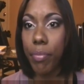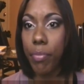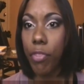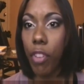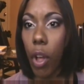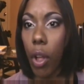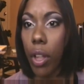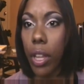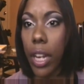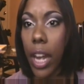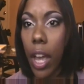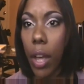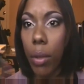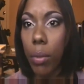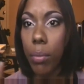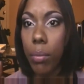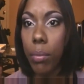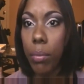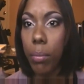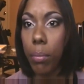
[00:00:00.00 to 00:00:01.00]
falling
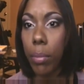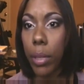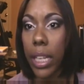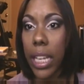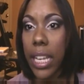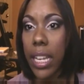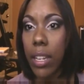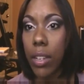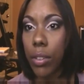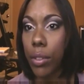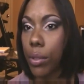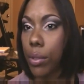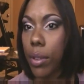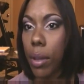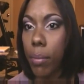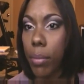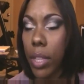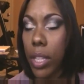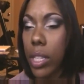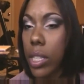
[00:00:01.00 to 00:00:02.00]
out, bleeding or
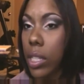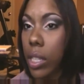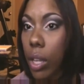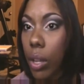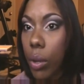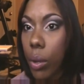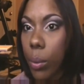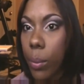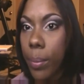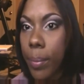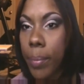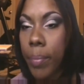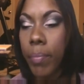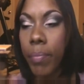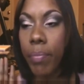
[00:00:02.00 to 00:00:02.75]
something. So,